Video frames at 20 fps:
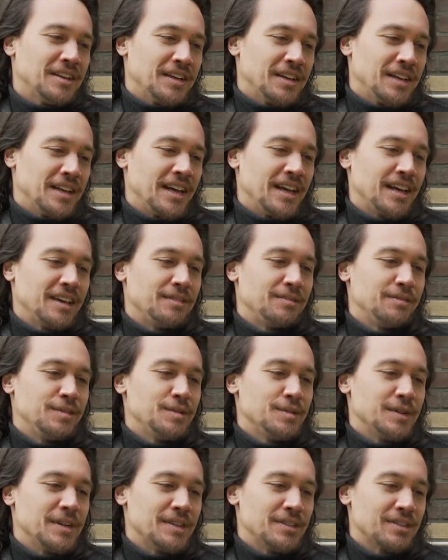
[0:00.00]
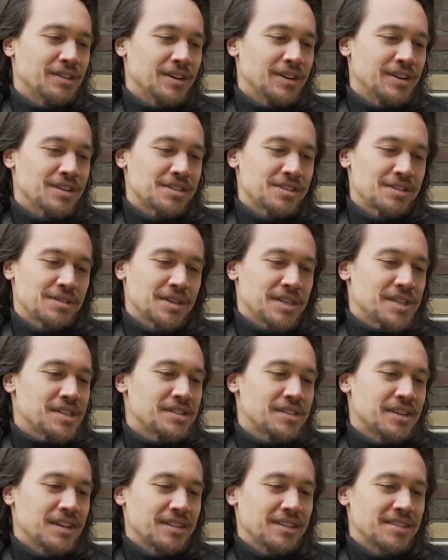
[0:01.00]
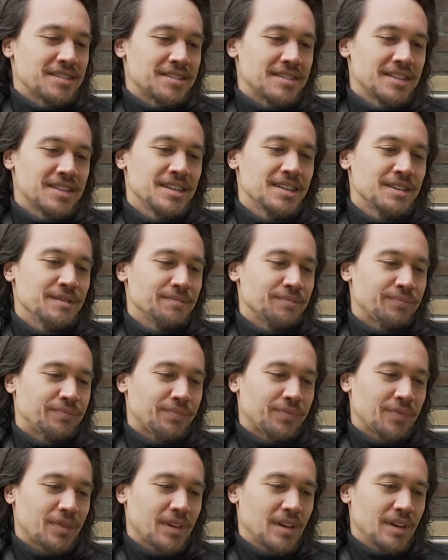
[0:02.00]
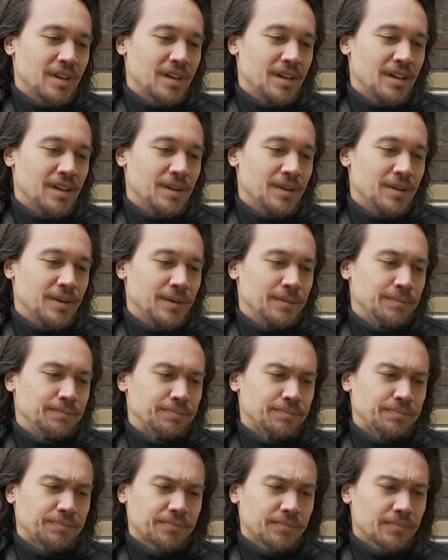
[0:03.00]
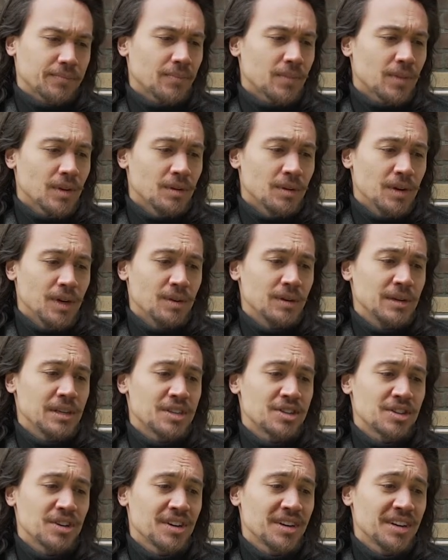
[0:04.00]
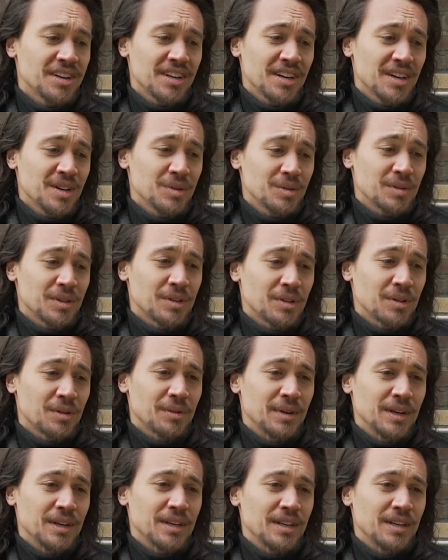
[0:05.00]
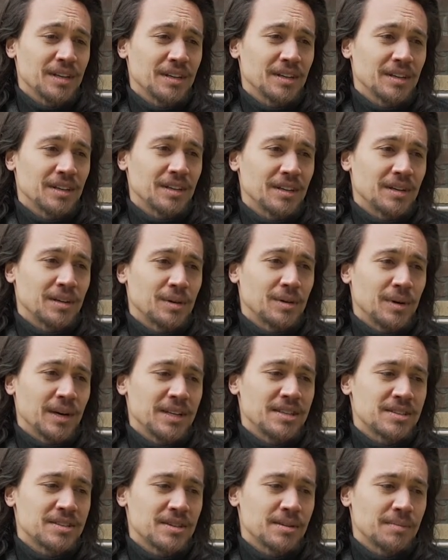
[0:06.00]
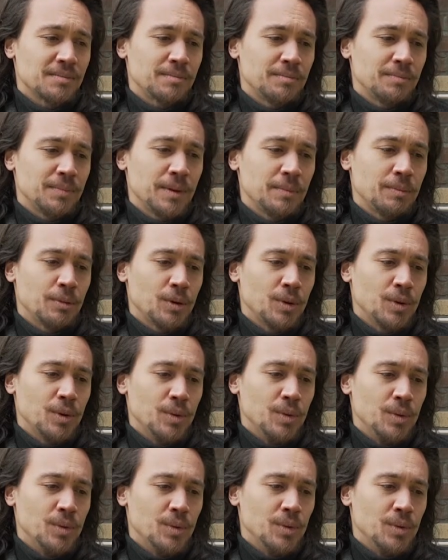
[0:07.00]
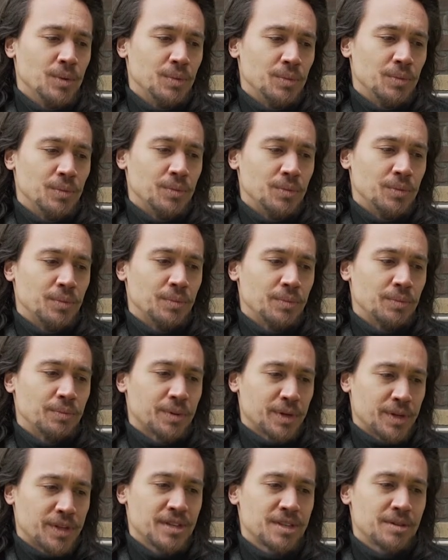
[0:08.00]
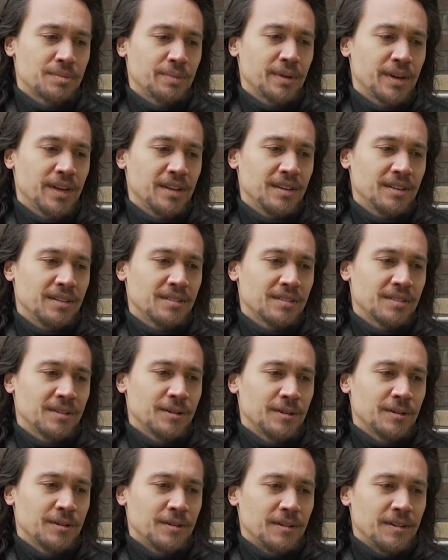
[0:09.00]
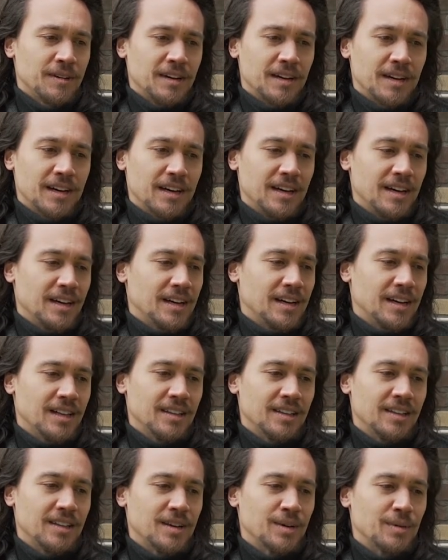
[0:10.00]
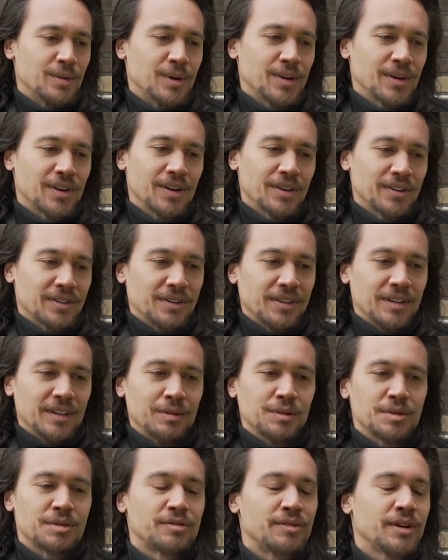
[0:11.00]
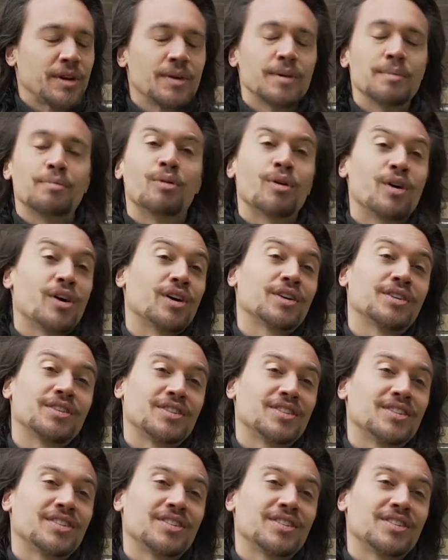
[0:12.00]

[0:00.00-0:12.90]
And I had a few guitars, so I just had to see. And it started out with already quite some people who participated, and it was very broad.